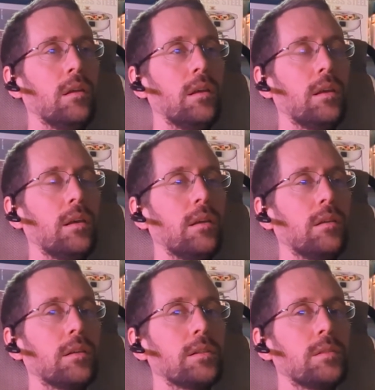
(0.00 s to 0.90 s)

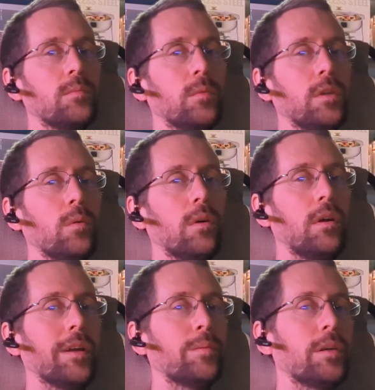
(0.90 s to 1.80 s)
And because when you wear a
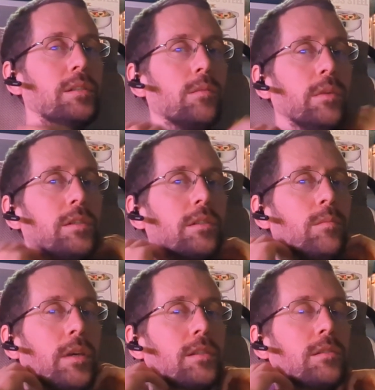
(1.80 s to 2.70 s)
neck brace, it basically
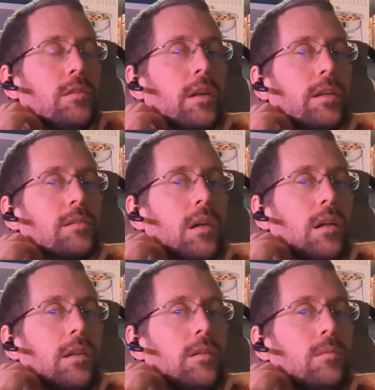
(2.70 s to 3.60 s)
makes your neck
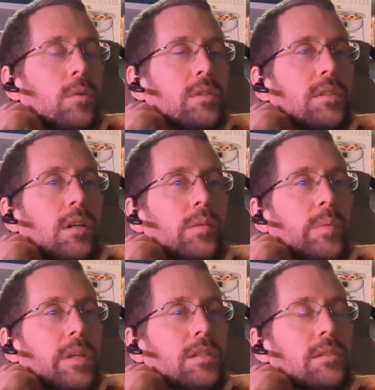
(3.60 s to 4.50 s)
solid, one solid
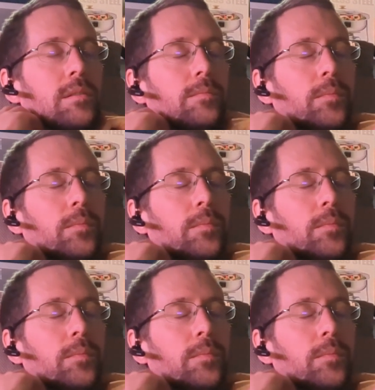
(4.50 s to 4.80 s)
piece.